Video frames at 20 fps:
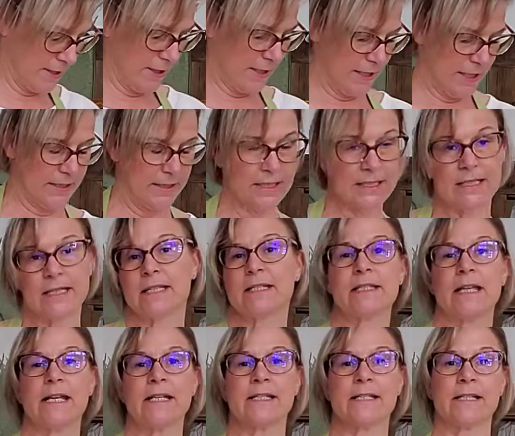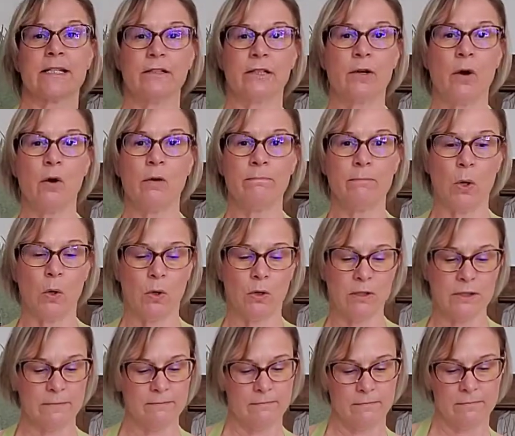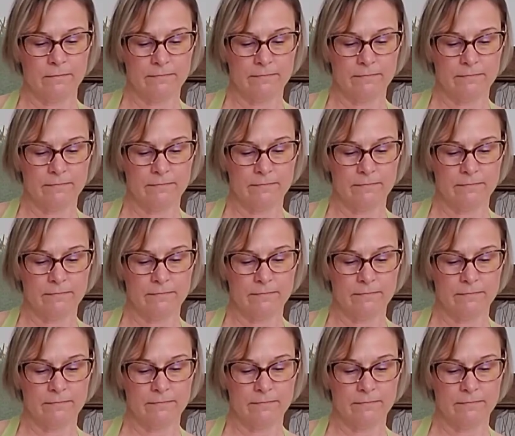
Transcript: And this is a silicone mold.